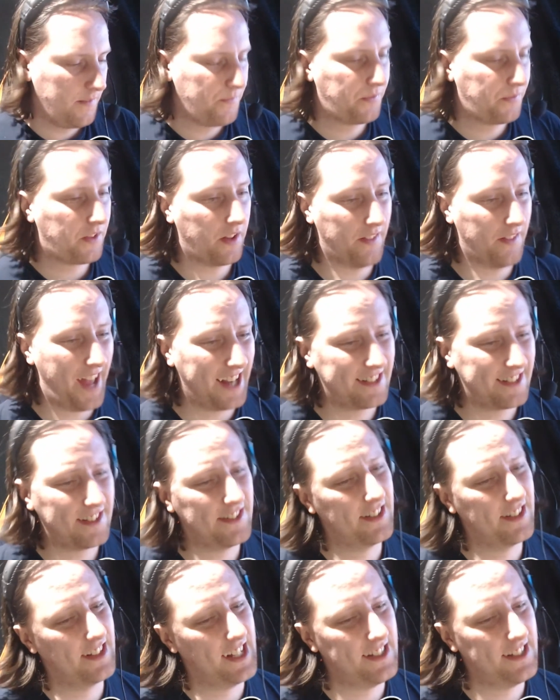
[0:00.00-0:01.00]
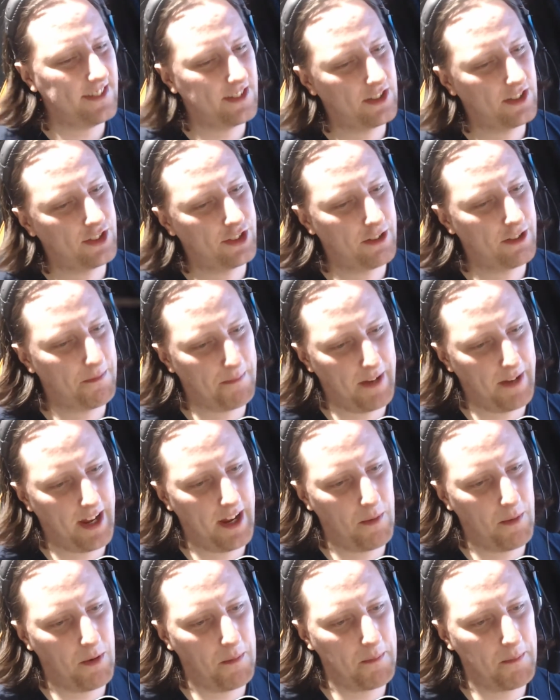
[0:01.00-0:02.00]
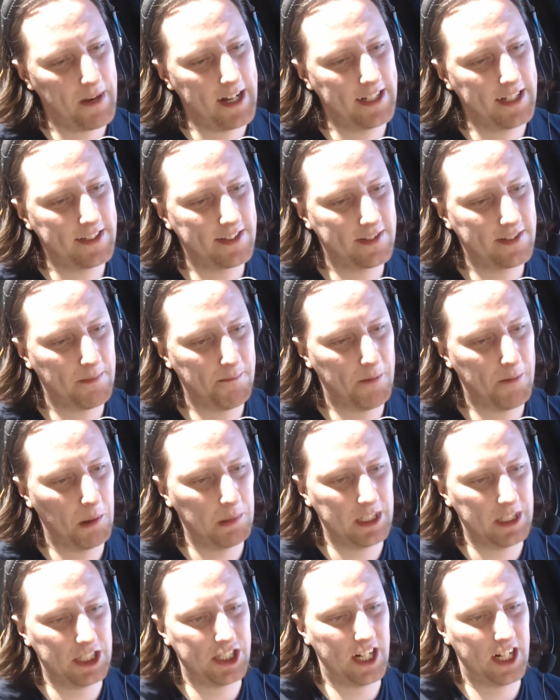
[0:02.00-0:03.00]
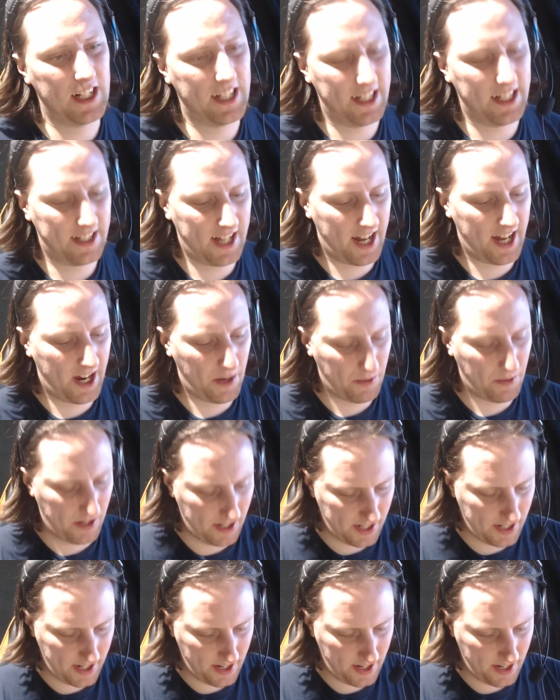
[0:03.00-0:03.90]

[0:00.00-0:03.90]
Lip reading: Next on the list should be One Piece Bubbly Jelly DIY.